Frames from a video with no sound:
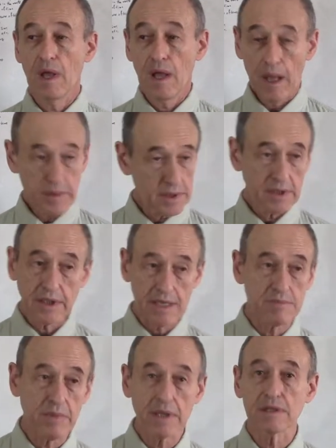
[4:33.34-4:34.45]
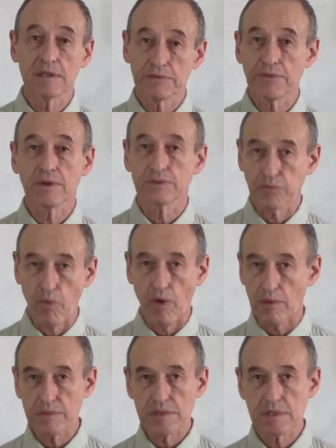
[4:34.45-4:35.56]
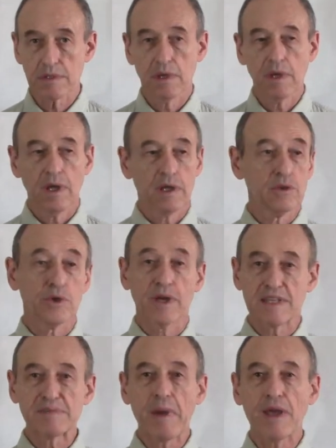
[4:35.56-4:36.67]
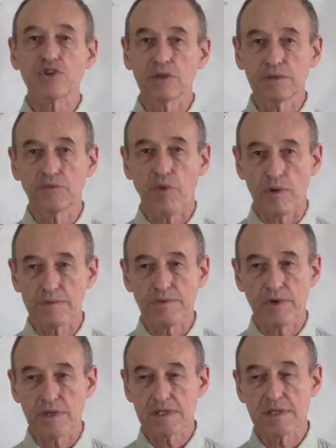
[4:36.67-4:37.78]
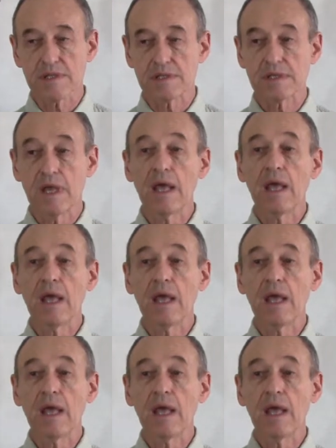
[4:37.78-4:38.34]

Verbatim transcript: I mean, it has many different forms, including spatial forms, for instance.